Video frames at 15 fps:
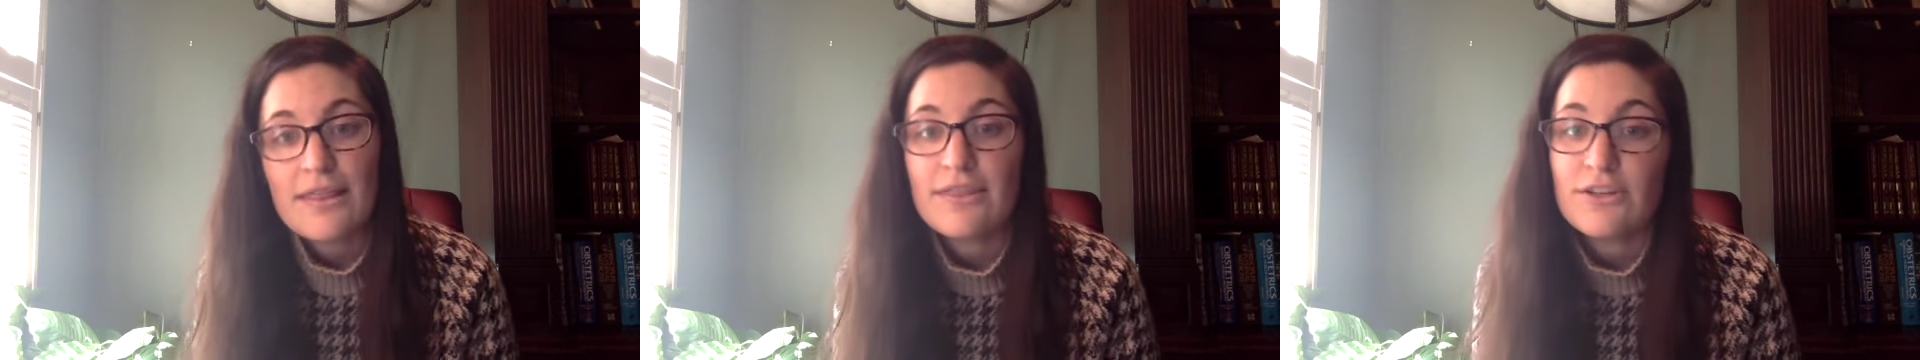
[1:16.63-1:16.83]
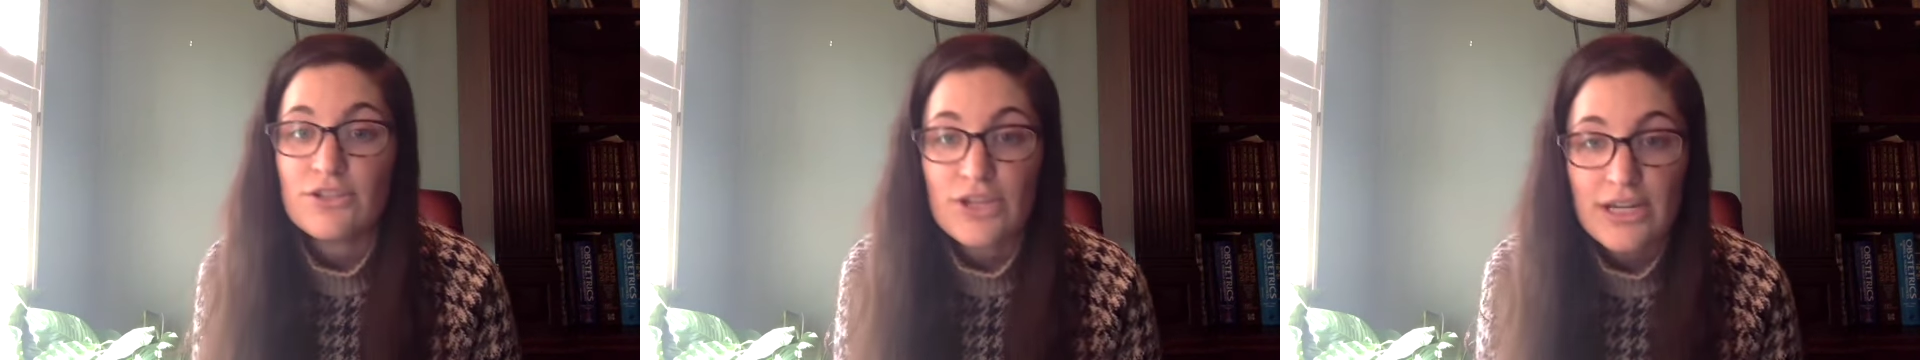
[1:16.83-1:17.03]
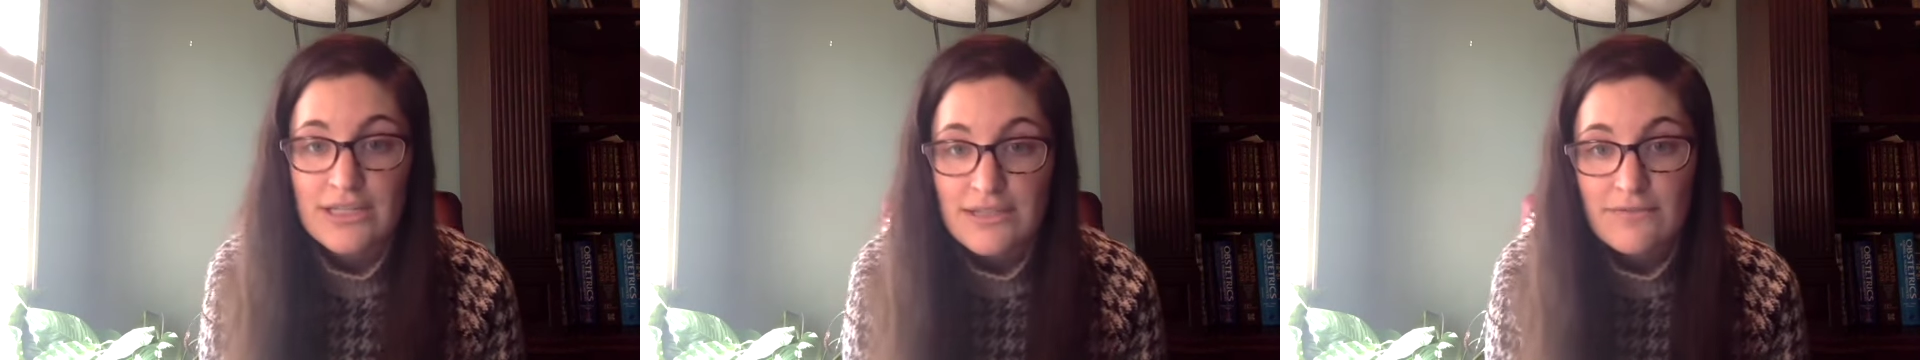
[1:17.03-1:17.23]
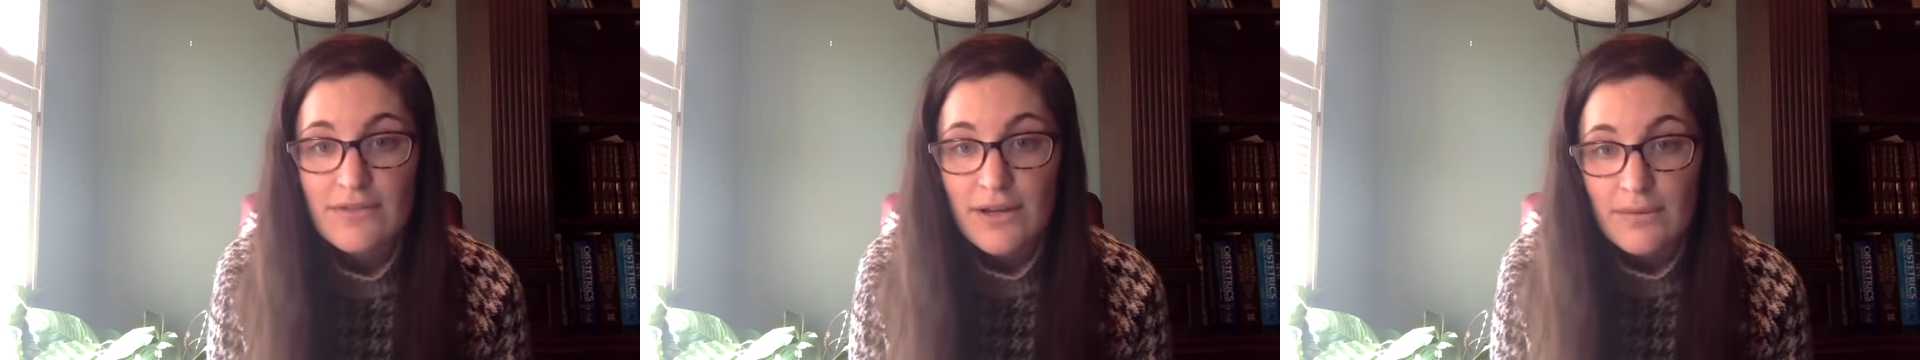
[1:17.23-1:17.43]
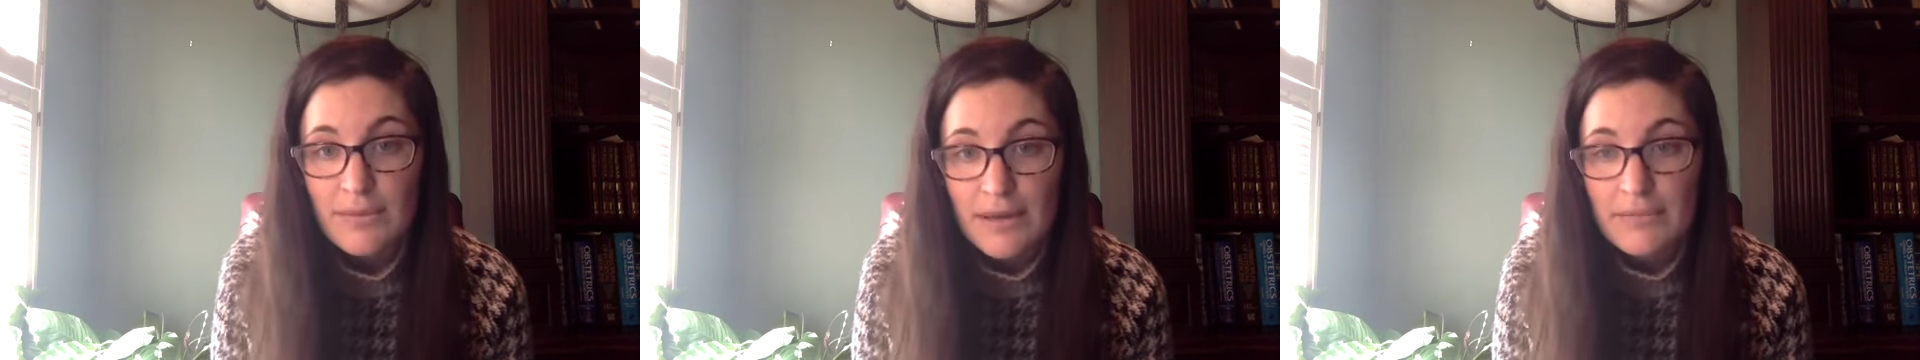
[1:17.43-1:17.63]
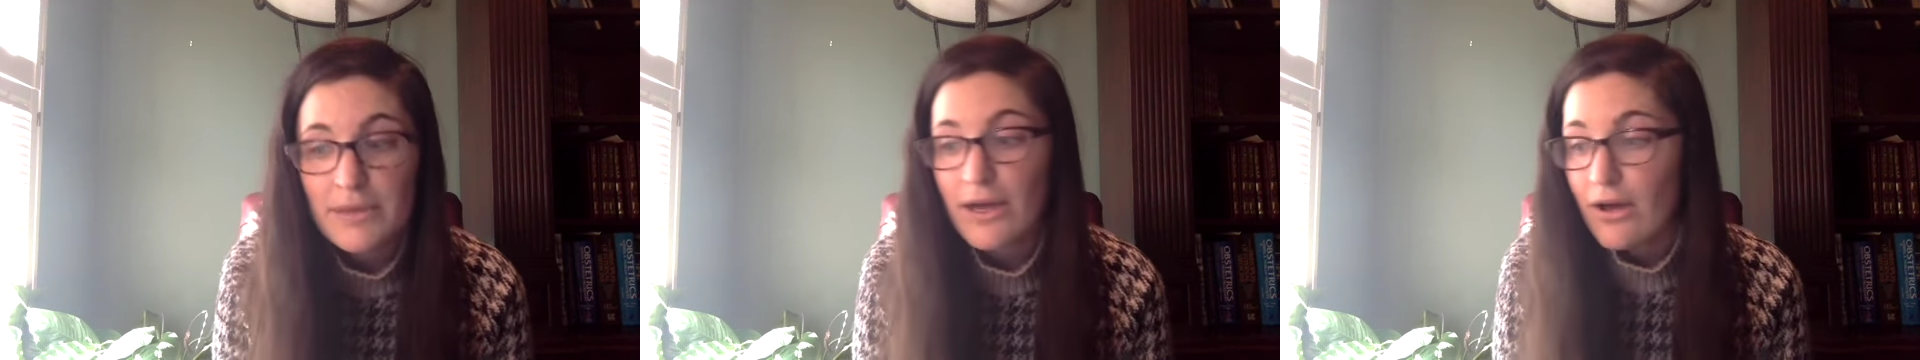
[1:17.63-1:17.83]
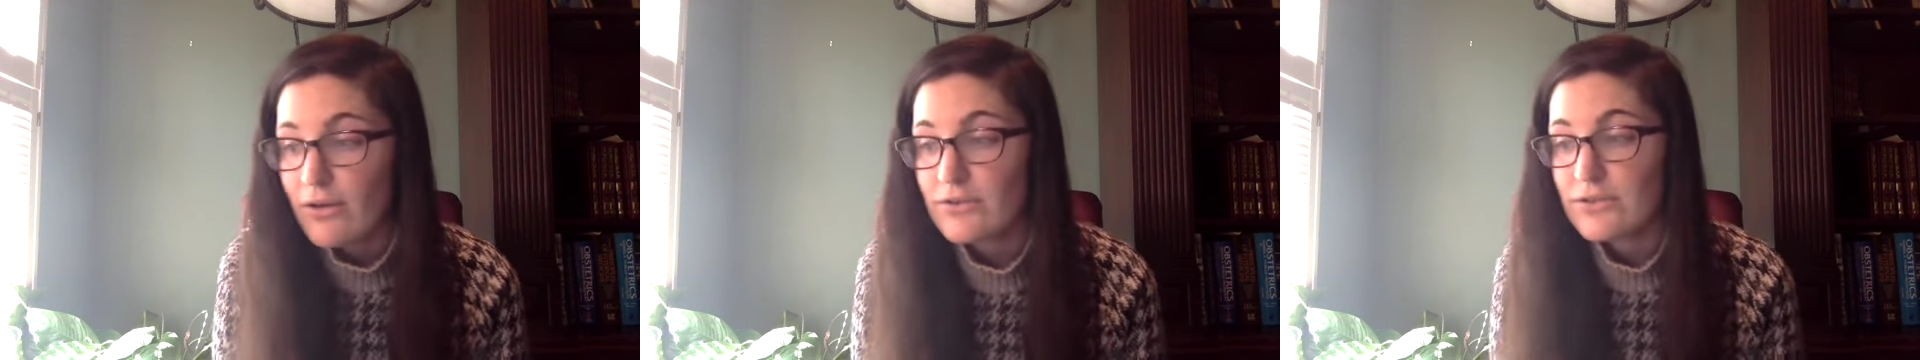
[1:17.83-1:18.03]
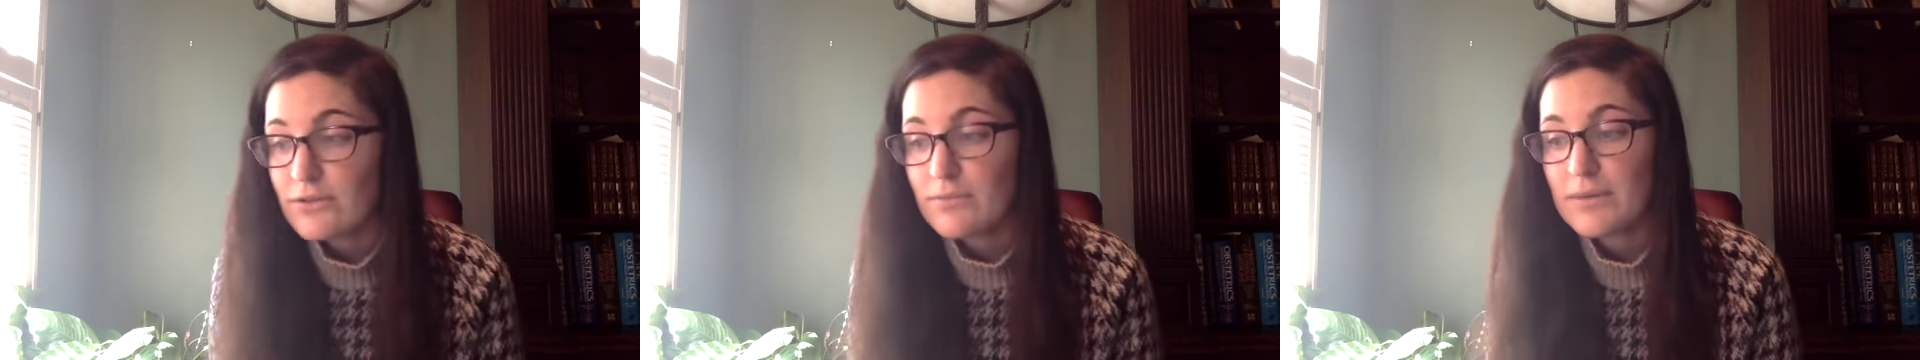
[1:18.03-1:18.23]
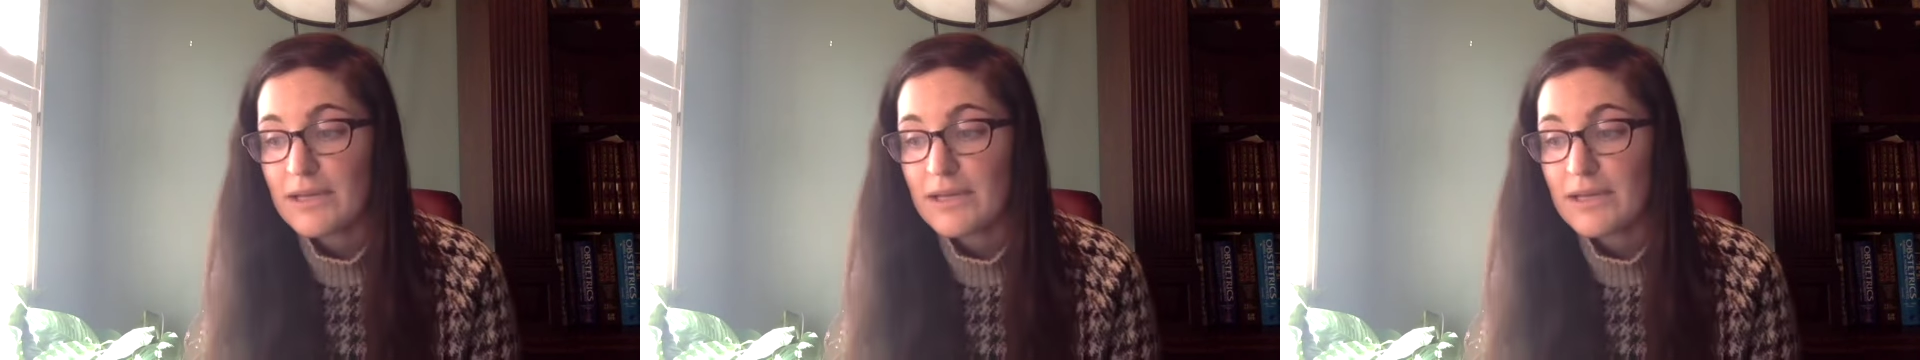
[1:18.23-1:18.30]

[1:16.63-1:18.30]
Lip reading: the chance of their baby also